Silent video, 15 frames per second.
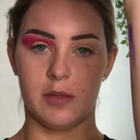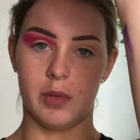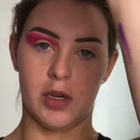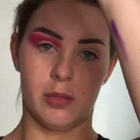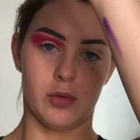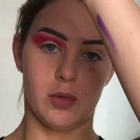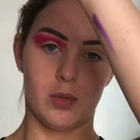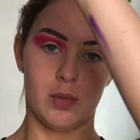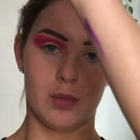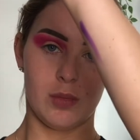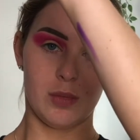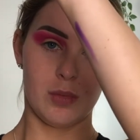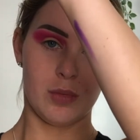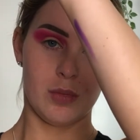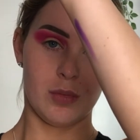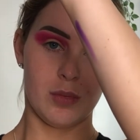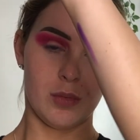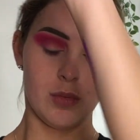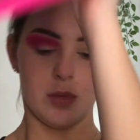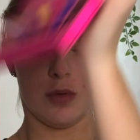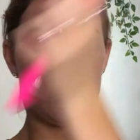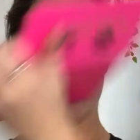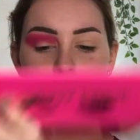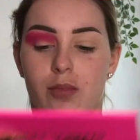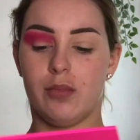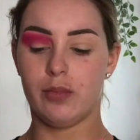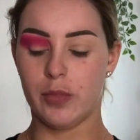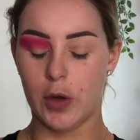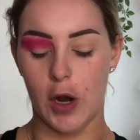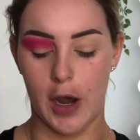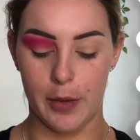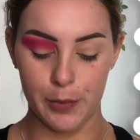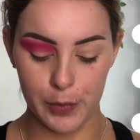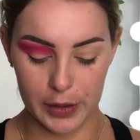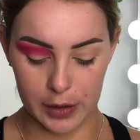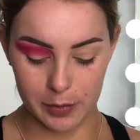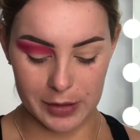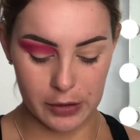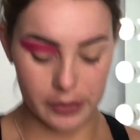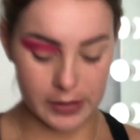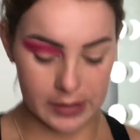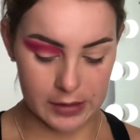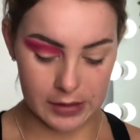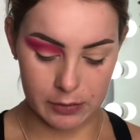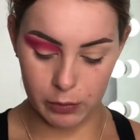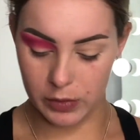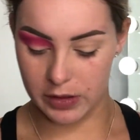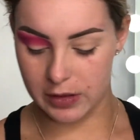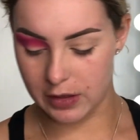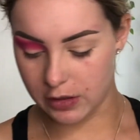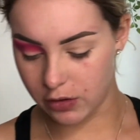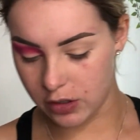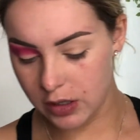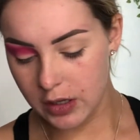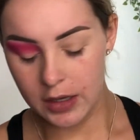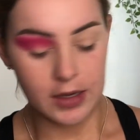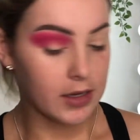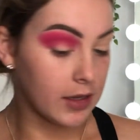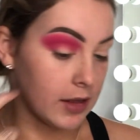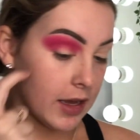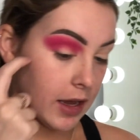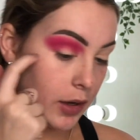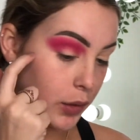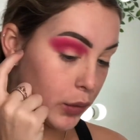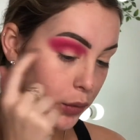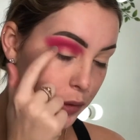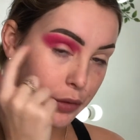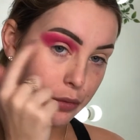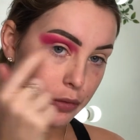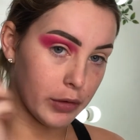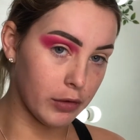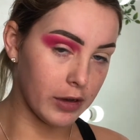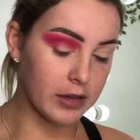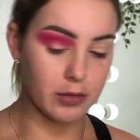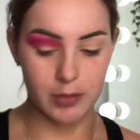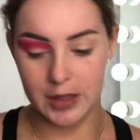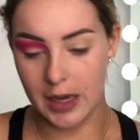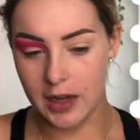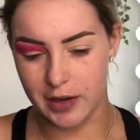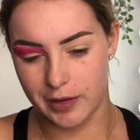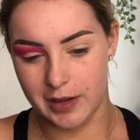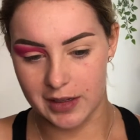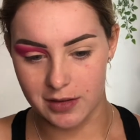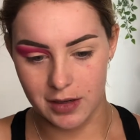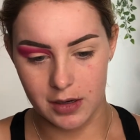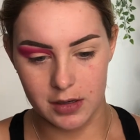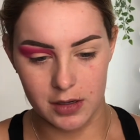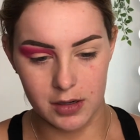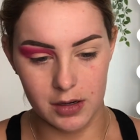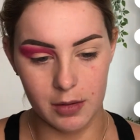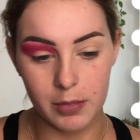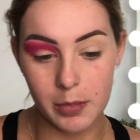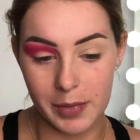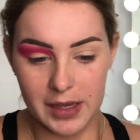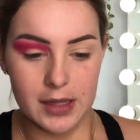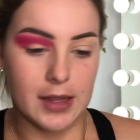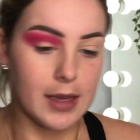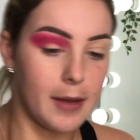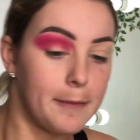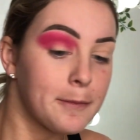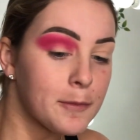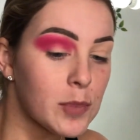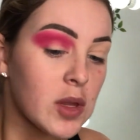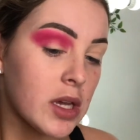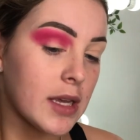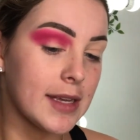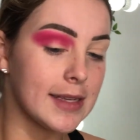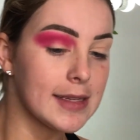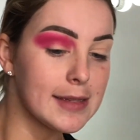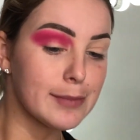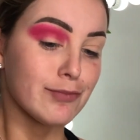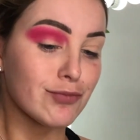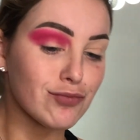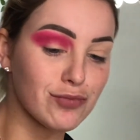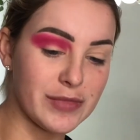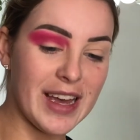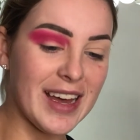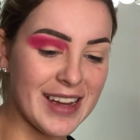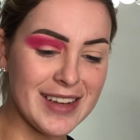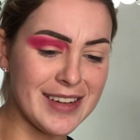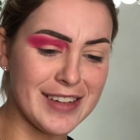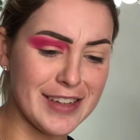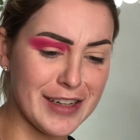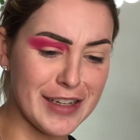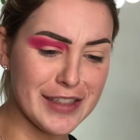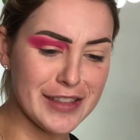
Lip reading: purple. Alright, we're gonna be going in with in the outer corner through the crease with that and like darken it up and make it like a, I don't know.